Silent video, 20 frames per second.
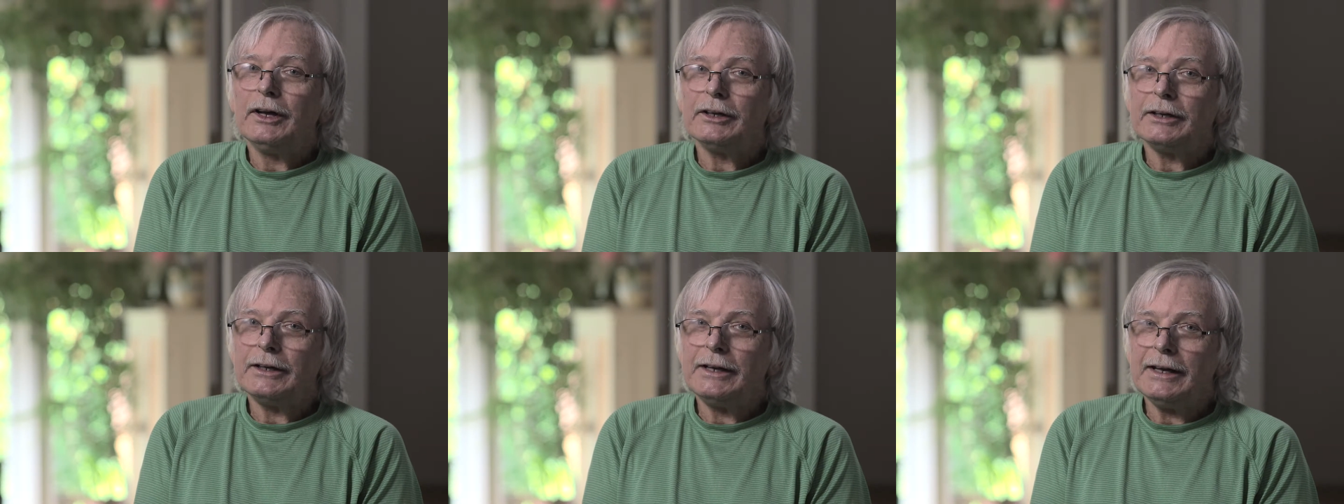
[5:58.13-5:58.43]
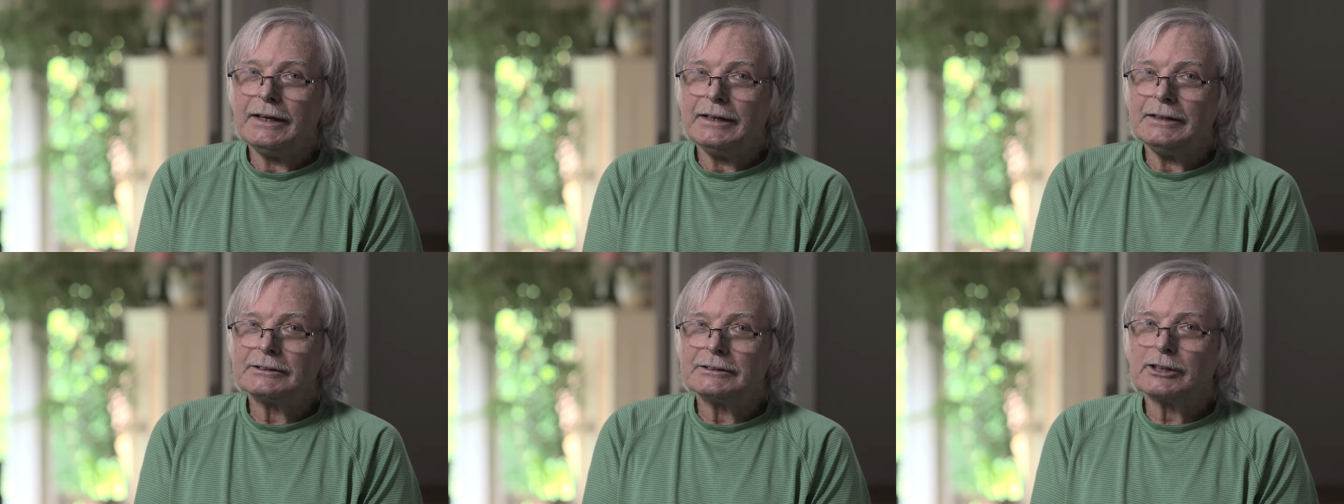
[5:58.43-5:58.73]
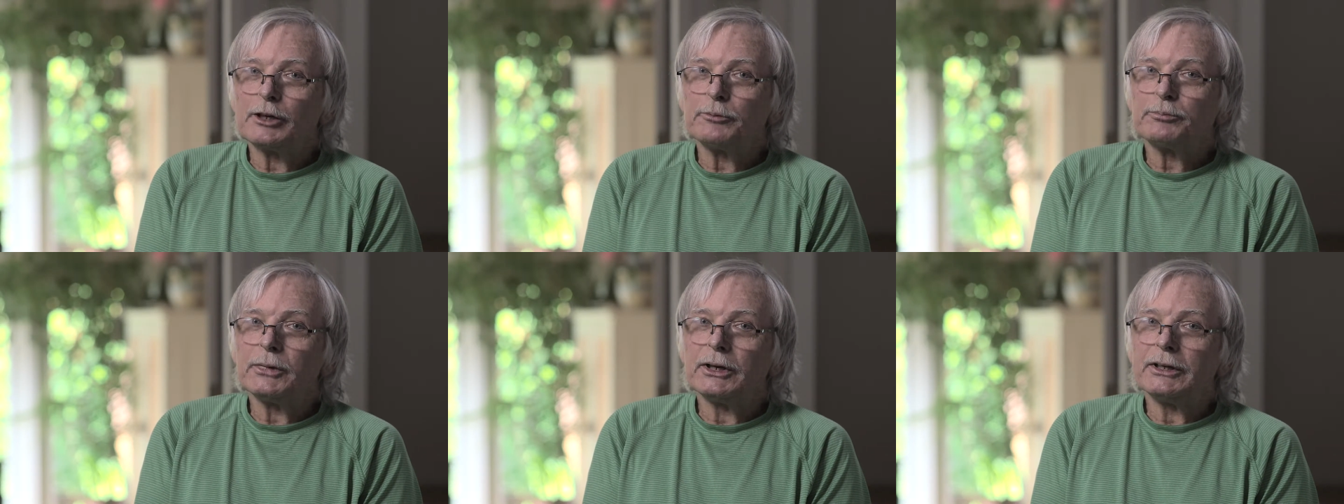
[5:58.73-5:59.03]
getting
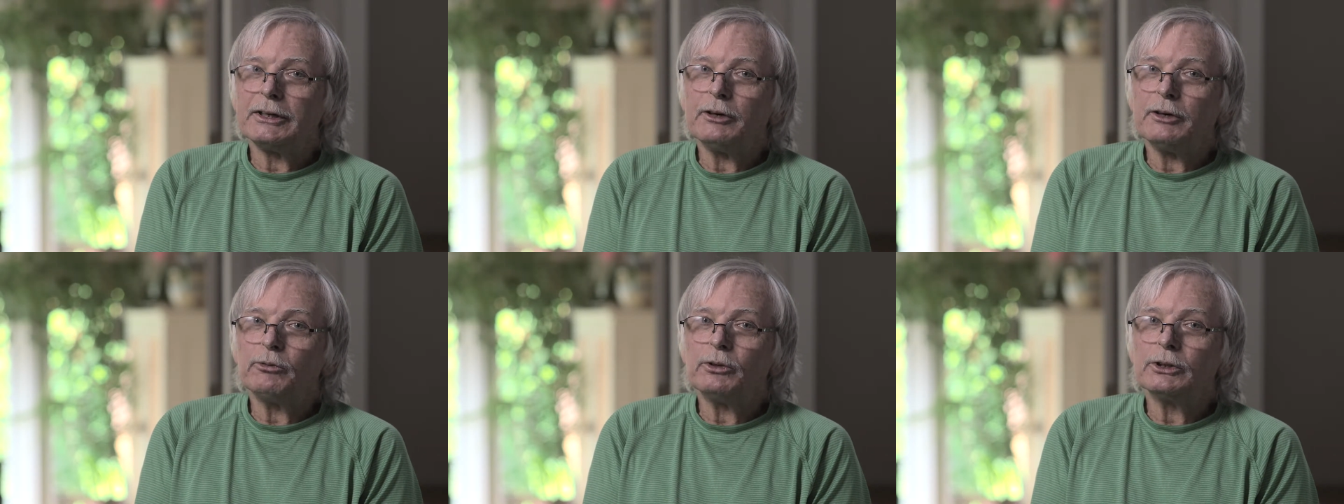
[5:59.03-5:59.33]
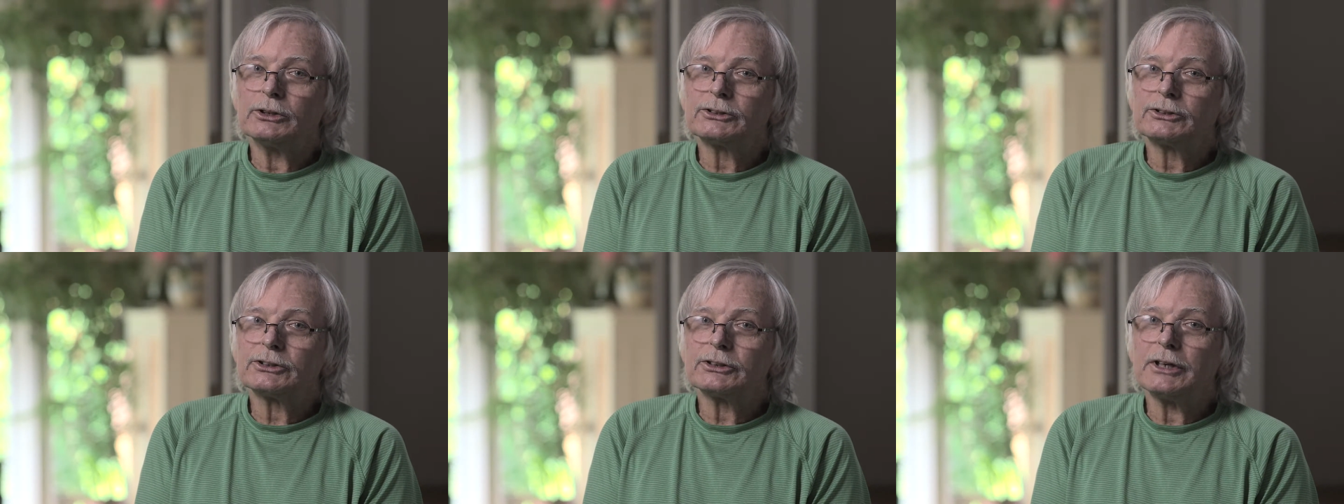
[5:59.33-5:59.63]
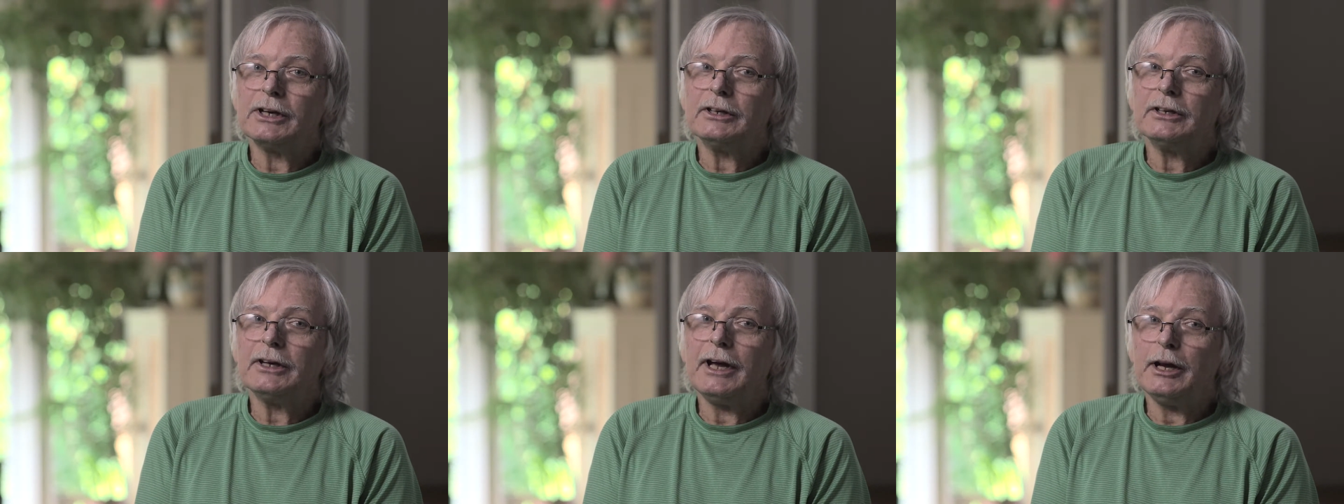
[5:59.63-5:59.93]
something that was
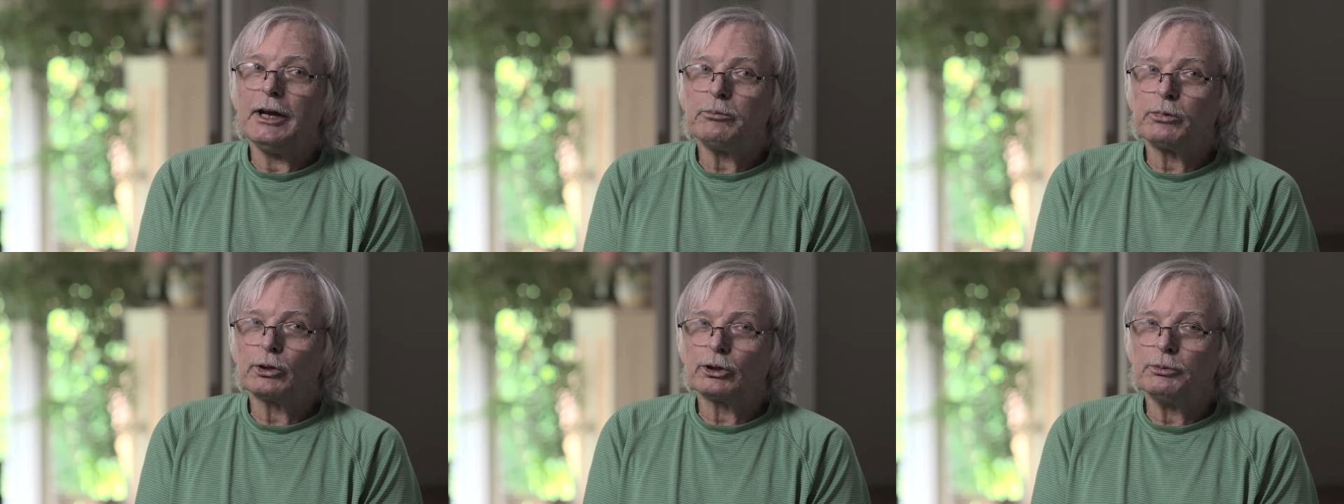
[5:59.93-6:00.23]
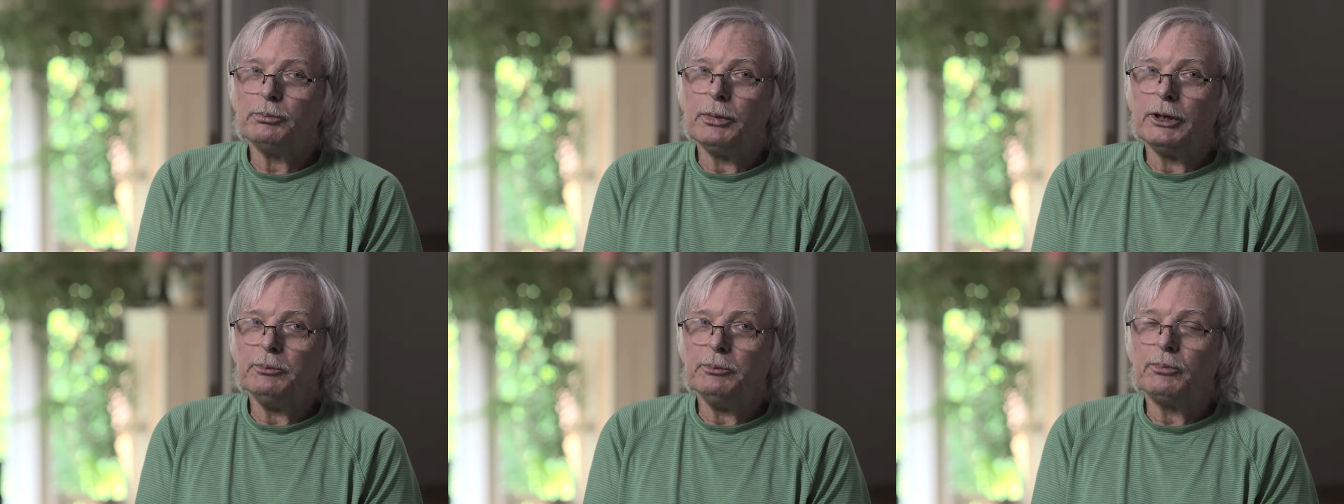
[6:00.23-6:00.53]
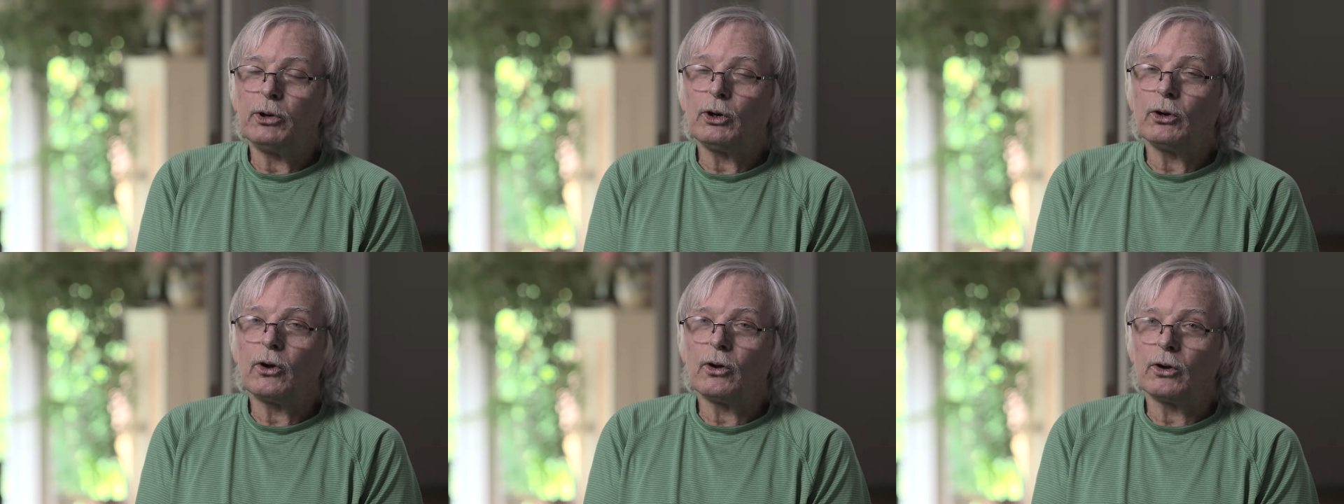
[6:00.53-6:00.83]
able to be
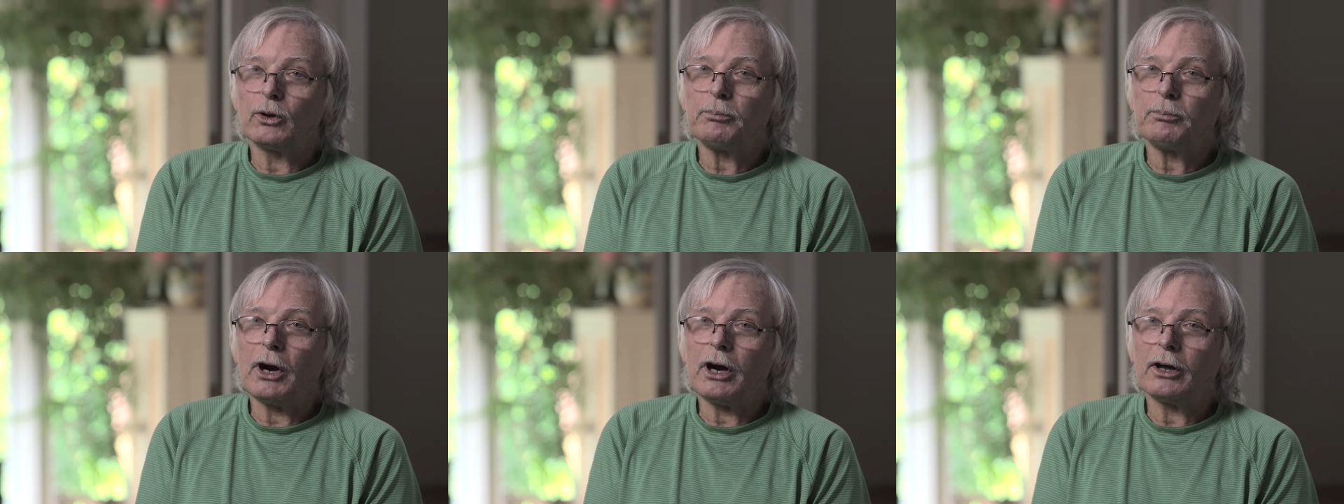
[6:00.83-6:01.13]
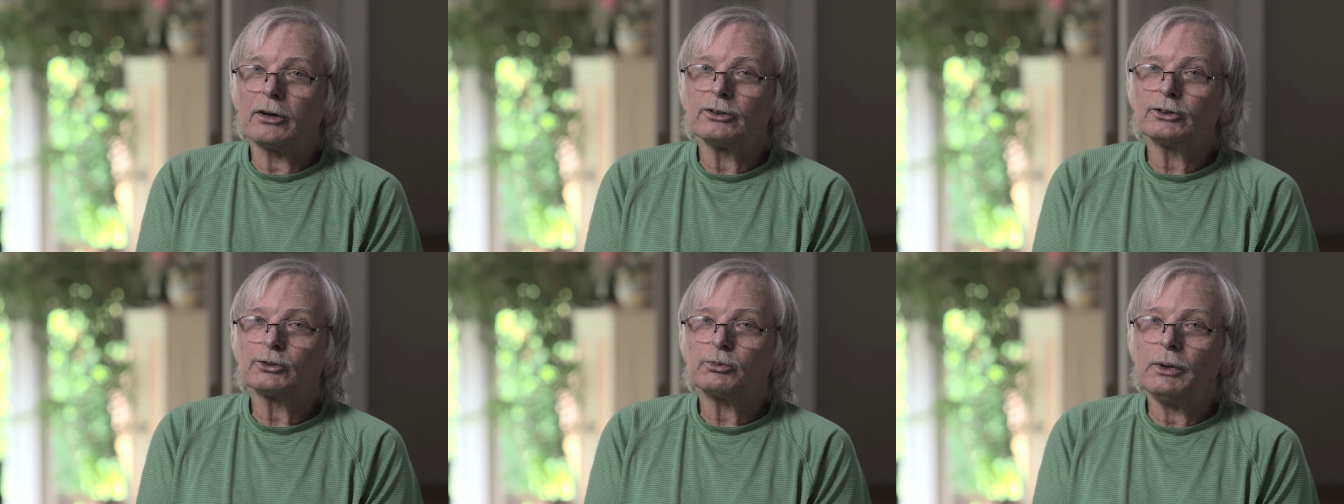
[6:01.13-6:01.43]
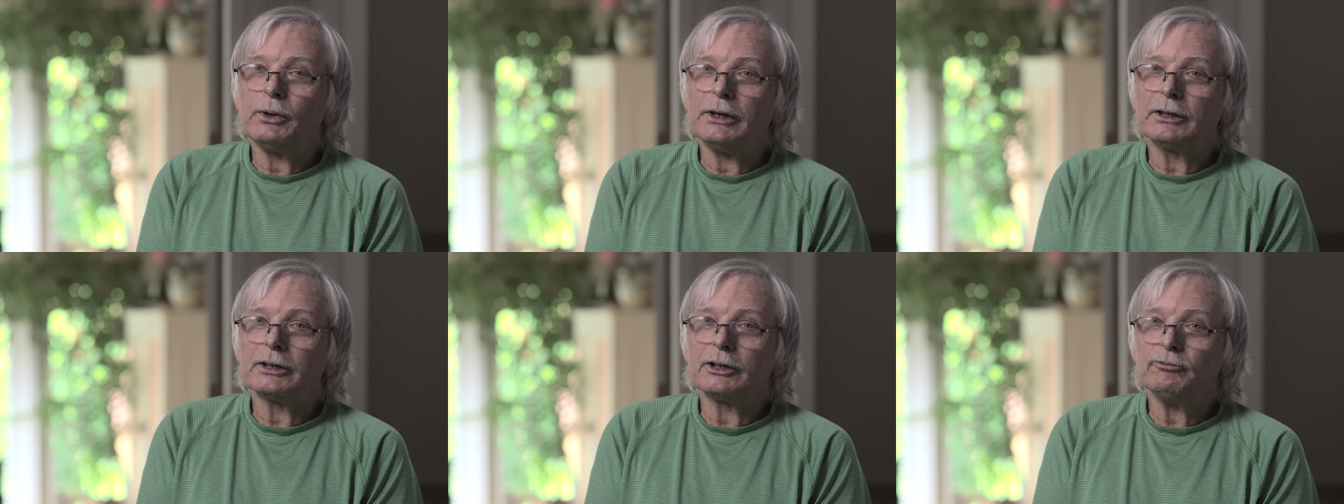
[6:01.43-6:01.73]
put on a potter's
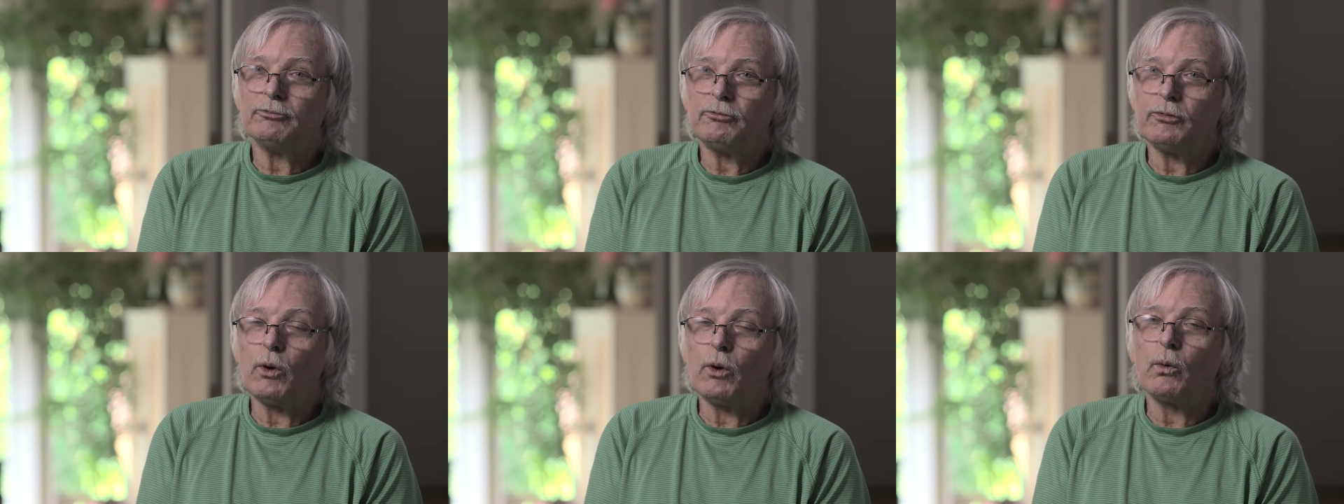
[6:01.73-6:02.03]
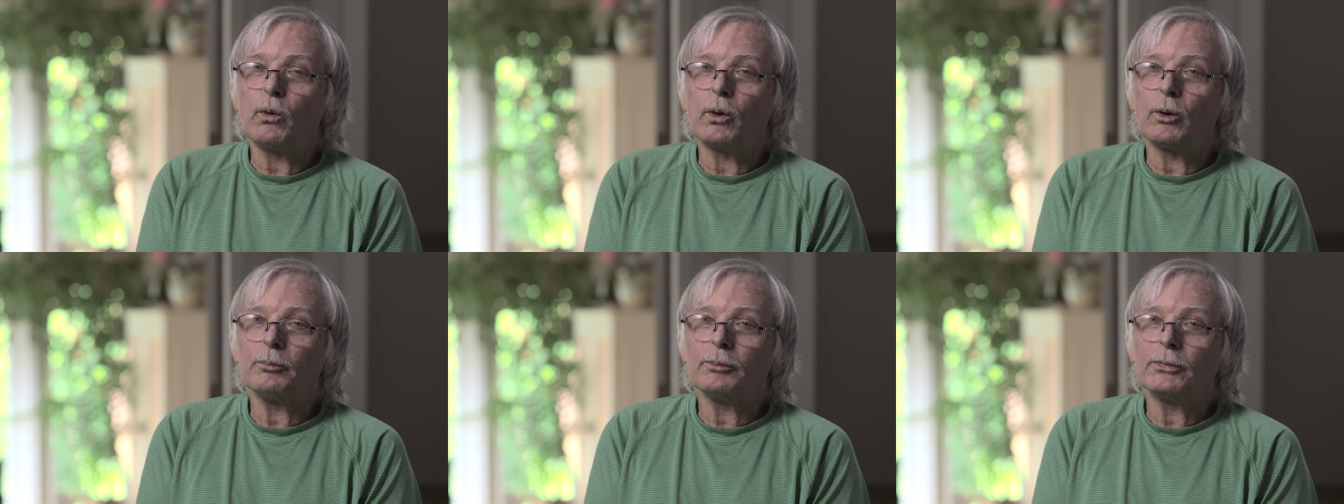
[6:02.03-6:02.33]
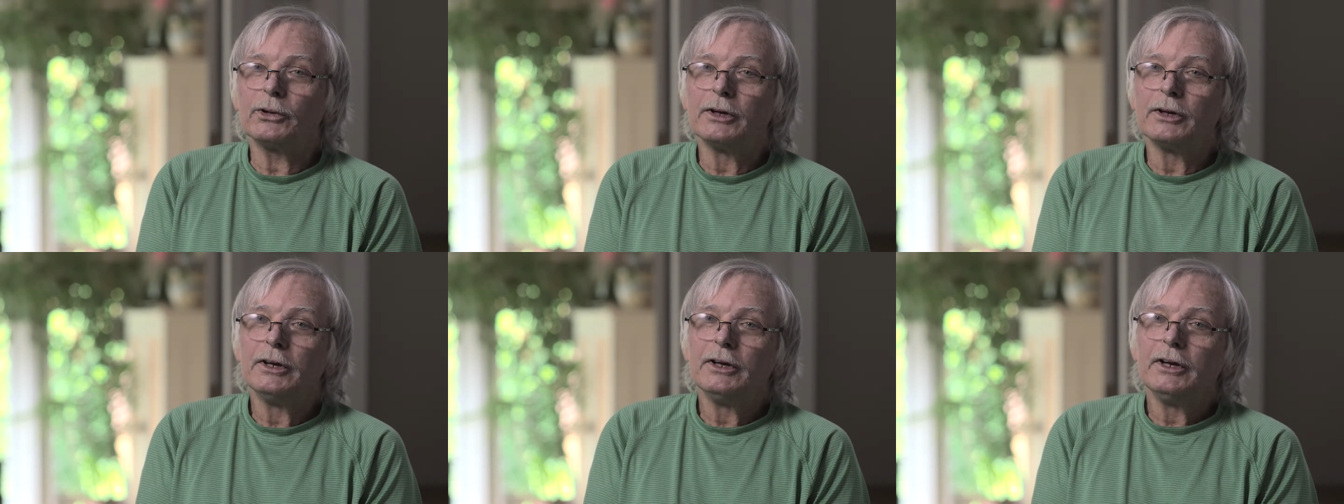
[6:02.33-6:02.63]
wheel and formed.